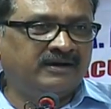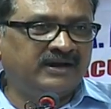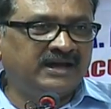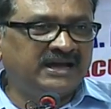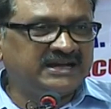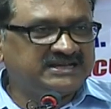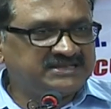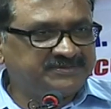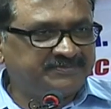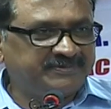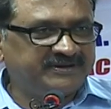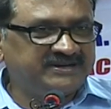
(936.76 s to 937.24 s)

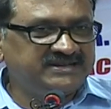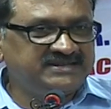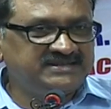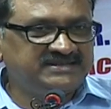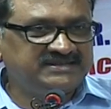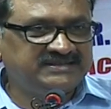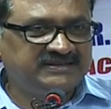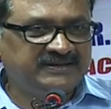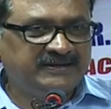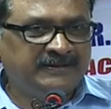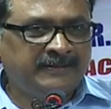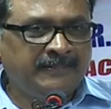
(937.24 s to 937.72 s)

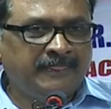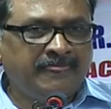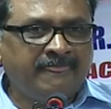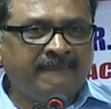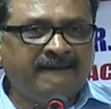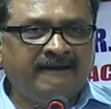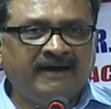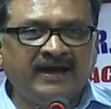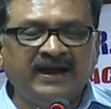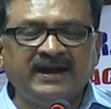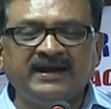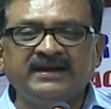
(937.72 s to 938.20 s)
experts,
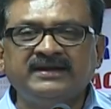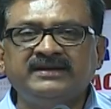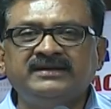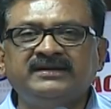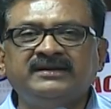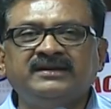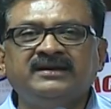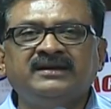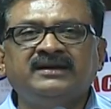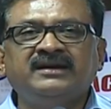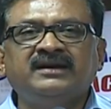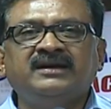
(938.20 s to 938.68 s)
and
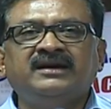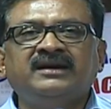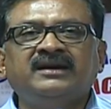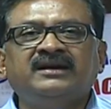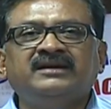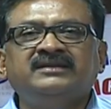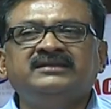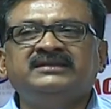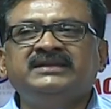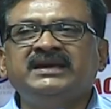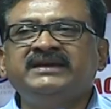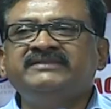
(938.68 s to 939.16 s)

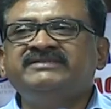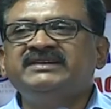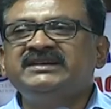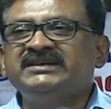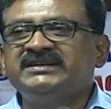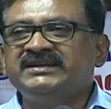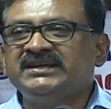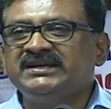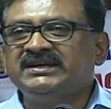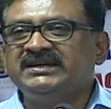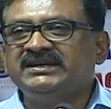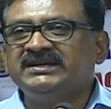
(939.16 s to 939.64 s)
they will
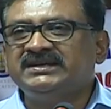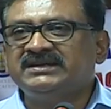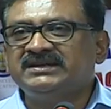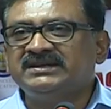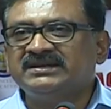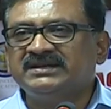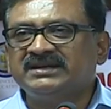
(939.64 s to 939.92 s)
take